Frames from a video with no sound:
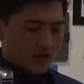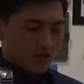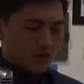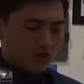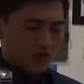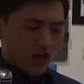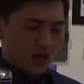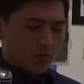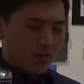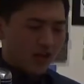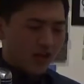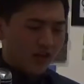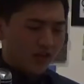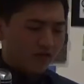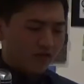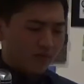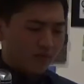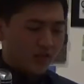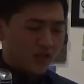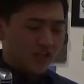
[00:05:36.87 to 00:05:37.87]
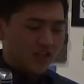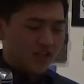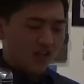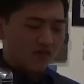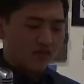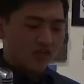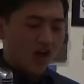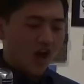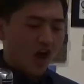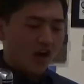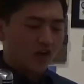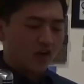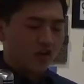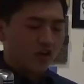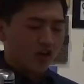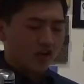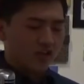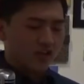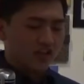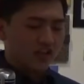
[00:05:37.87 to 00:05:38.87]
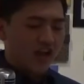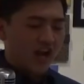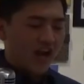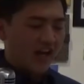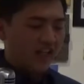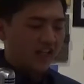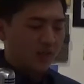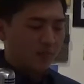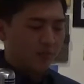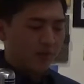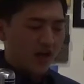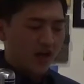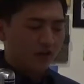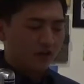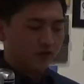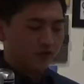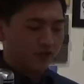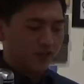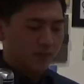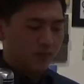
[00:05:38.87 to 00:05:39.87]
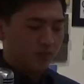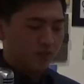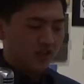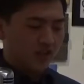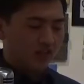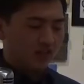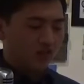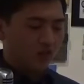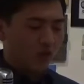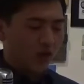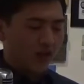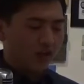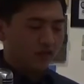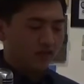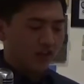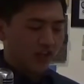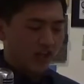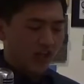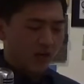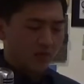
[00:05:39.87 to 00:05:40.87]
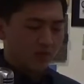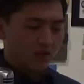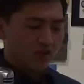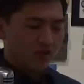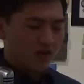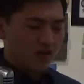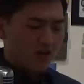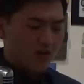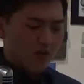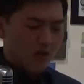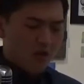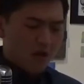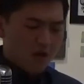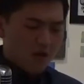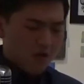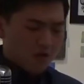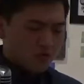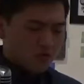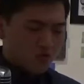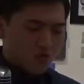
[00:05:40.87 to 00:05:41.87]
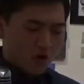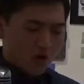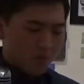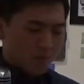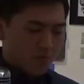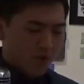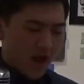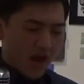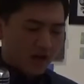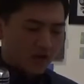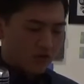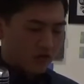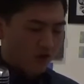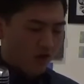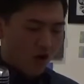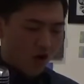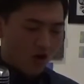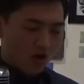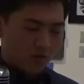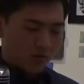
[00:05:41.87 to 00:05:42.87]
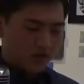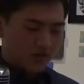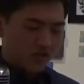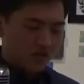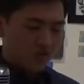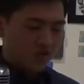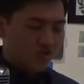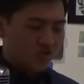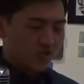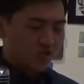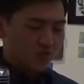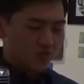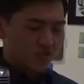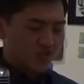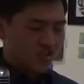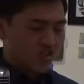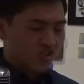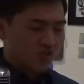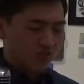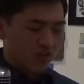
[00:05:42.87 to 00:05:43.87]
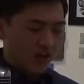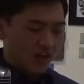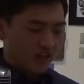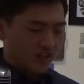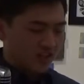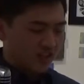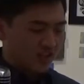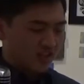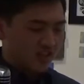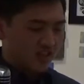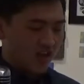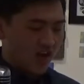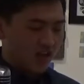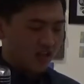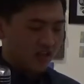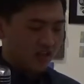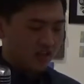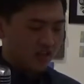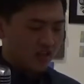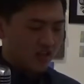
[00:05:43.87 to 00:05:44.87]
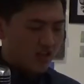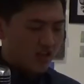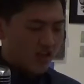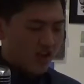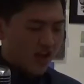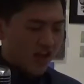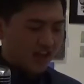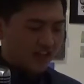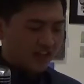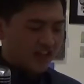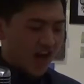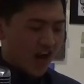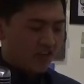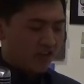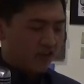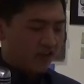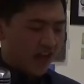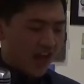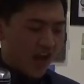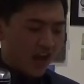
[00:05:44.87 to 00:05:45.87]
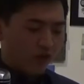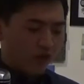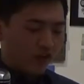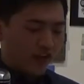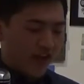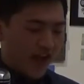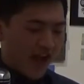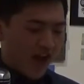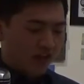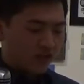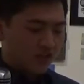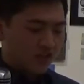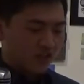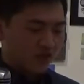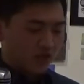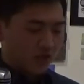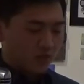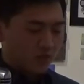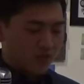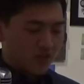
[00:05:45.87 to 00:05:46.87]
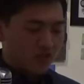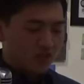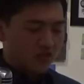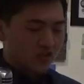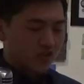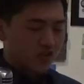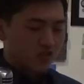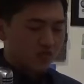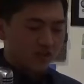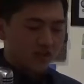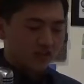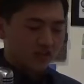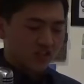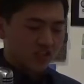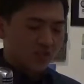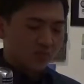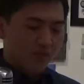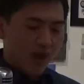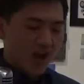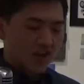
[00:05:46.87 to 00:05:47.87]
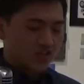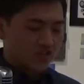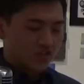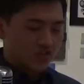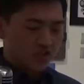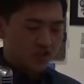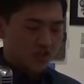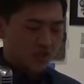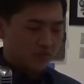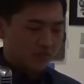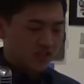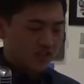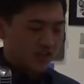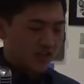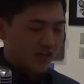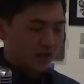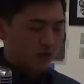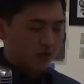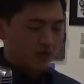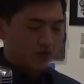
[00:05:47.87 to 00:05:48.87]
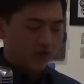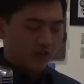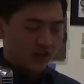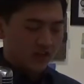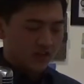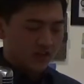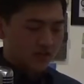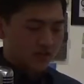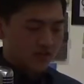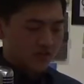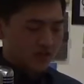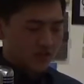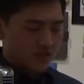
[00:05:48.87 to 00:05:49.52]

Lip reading: Grandma must have tottered on her tiny bound feet beneath the weight of the hammer, drawn back her arm until her shoulder strained in its socket, and gathered every ounce of her meager strength to smash the German's sacred face.